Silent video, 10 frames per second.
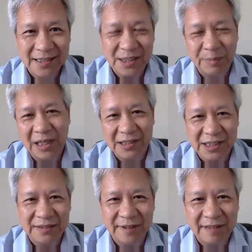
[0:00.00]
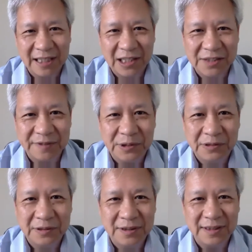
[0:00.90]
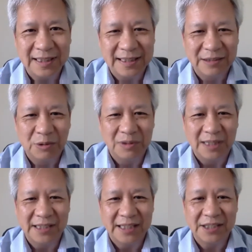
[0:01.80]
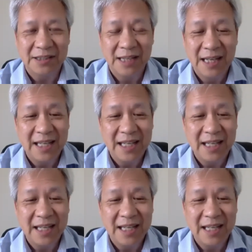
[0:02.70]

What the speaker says: So Mars, the very large food organization,